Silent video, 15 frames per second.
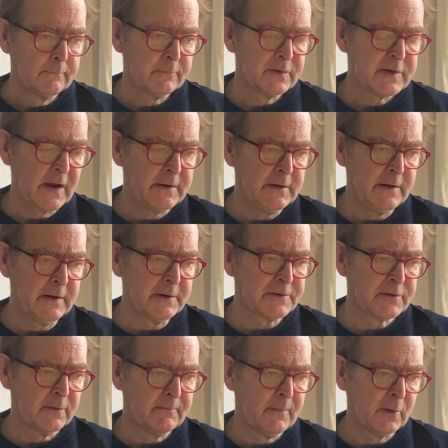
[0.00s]
10 years
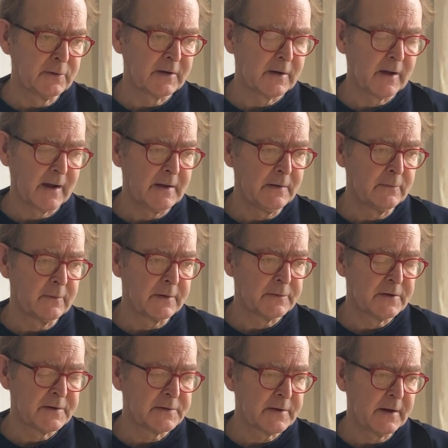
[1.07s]
on Modicate, which
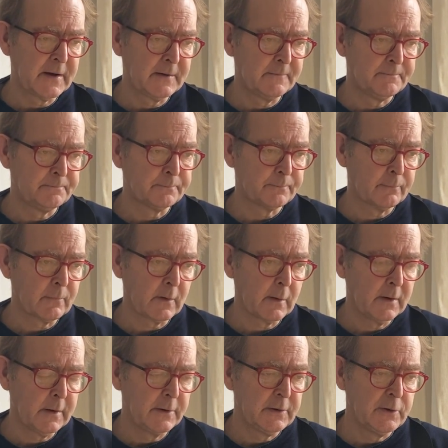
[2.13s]
is a
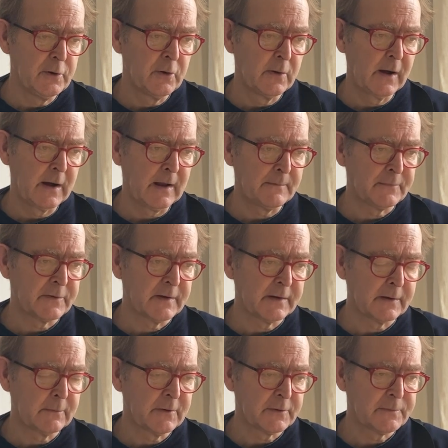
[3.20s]

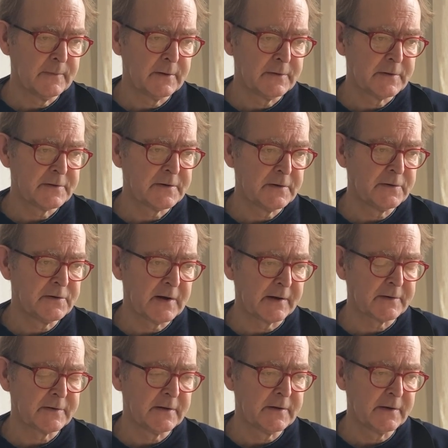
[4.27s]
neuroleptic, which means it's
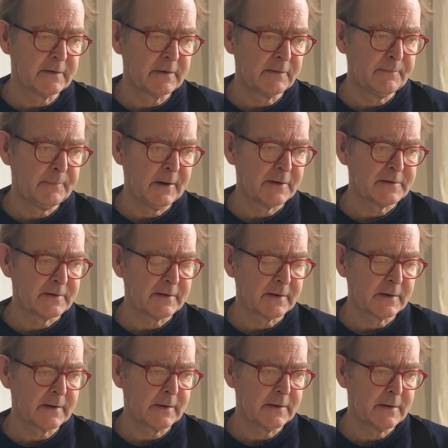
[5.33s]
injected into the buttock.
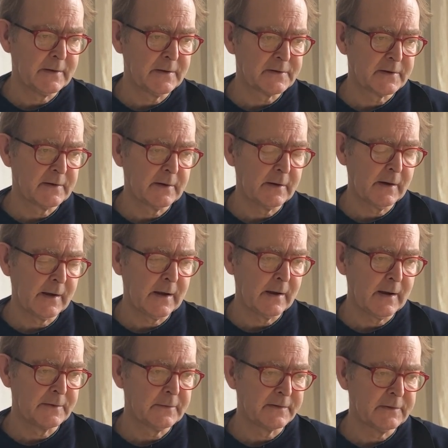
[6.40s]
It's an
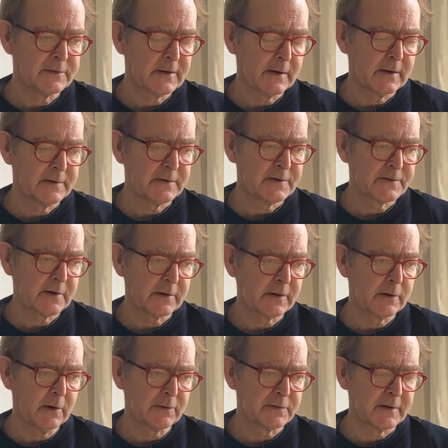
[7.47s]

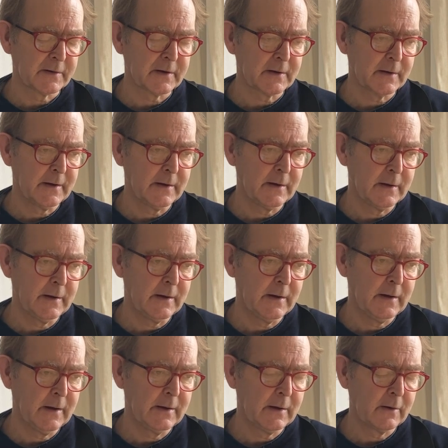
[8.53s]
antipsychotic
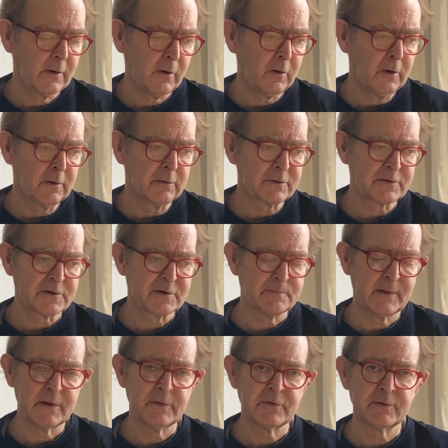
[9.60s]
in an oil
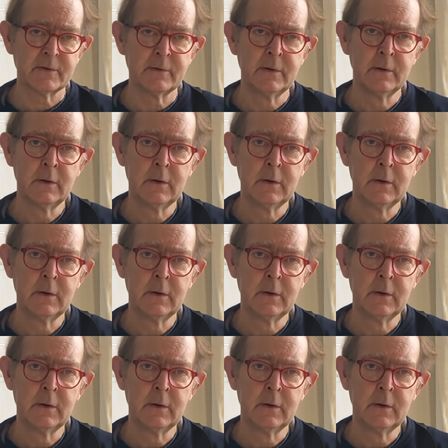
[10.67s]
suspension.